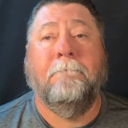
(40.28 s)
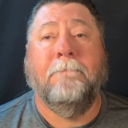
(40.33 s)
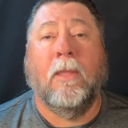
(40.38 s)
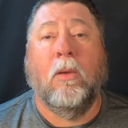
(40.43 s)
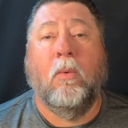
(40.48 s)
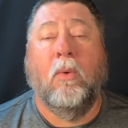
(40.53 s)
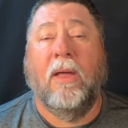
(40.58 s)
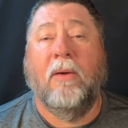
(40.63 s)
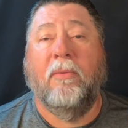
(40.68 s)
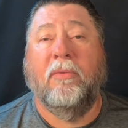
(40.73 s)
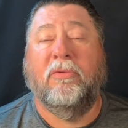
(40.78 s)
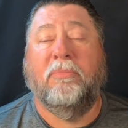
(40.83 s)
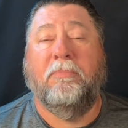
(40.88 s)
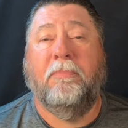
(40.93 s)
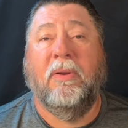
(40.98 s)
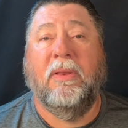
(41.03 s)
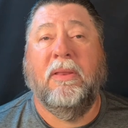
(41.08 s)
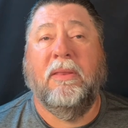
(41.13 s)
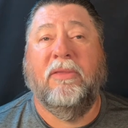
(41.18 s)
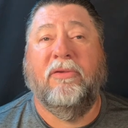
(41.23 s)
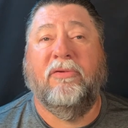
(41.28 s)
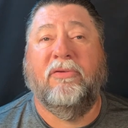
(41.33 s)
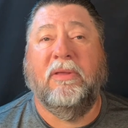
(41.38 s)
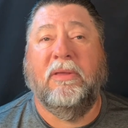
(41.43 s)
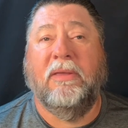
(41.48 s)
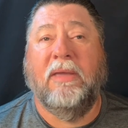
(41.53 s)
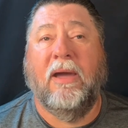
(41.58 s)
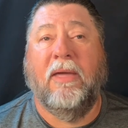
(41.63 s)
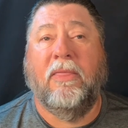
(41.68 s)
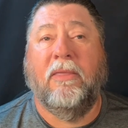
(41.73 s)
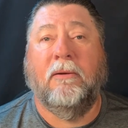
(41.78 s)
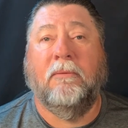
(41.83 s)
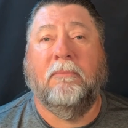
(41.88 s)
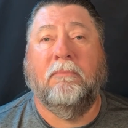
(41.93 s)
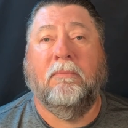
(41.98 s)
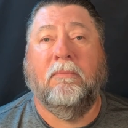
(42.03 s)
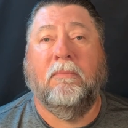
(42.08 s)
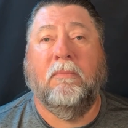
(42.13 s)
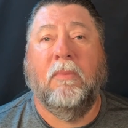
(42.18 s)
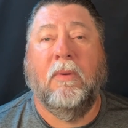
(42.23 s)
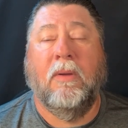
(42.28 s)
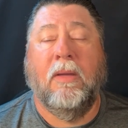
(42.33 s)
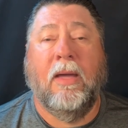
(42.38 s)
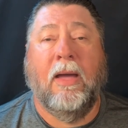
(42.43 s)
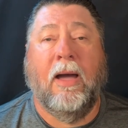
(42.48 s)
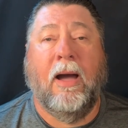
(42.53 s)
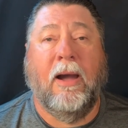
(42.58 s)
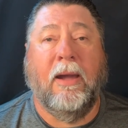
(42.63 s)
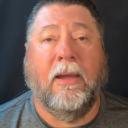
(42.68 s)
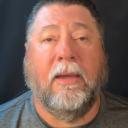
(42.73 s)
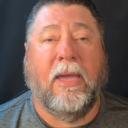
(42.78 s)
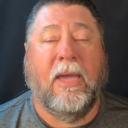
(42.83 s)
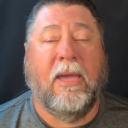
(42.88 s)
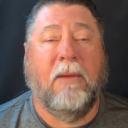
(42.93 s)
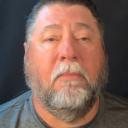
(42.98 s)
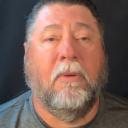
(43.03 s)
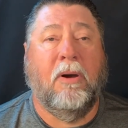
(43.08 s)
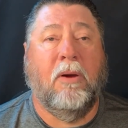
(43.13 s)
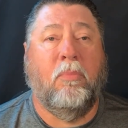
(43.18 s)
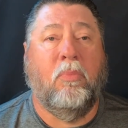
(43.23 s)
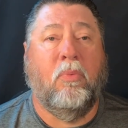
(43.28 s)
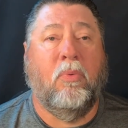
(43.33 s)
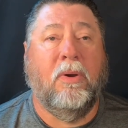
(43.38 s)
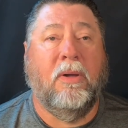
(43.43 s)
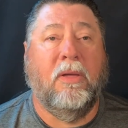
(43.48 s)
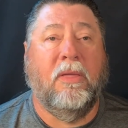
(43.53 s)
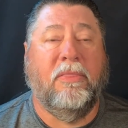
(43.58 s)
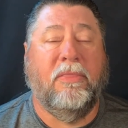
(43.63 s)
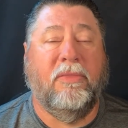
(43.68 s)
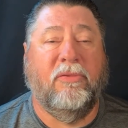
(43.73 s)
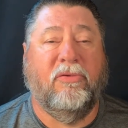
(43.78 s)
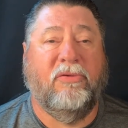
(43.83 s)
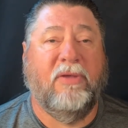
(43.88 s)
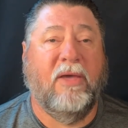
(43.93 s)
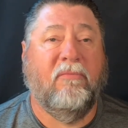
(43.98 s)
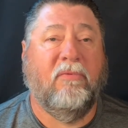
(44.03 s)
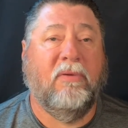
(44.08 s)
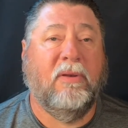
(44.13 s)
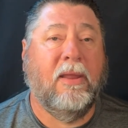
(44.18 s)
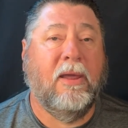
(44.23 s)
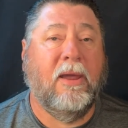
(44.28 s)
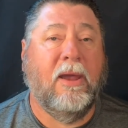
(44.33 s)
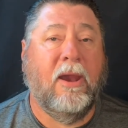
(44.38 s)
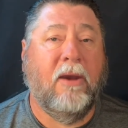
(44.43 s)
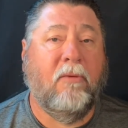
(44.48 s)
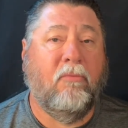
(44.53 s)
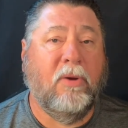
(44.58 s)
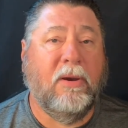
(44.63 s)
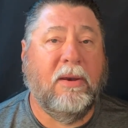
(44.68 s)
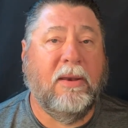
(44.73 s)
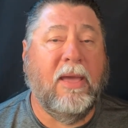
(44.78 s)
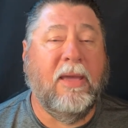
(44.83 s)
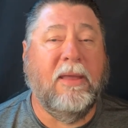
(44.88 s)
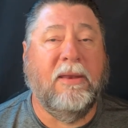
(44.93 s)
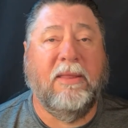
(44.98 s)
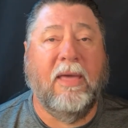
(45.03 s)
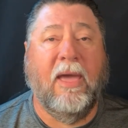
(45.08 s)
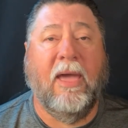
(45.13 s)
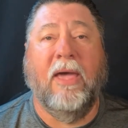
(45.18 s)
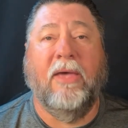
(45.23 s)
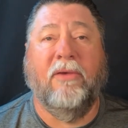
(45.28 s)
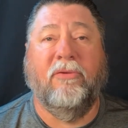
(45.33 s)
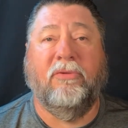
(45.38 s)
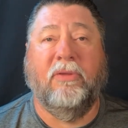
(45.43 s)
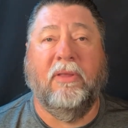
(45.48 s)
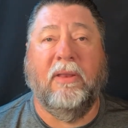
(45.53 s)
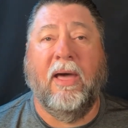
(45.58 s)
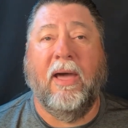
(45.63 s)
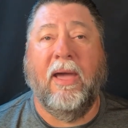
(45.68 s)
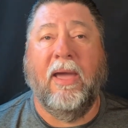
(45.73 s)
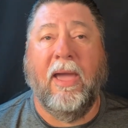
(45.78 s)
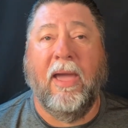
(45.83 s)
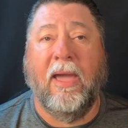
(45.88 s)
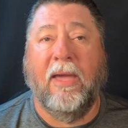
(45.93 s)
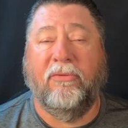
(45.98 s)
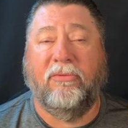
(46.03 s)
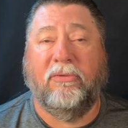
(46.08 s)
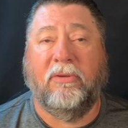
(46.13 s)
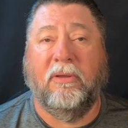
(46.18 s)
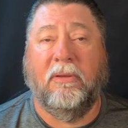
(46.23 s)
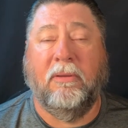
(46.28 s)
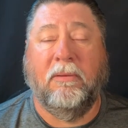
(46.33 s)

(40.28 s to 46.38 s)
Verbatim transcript: When I was putting this together, I came up with seven everyday tasks that I ask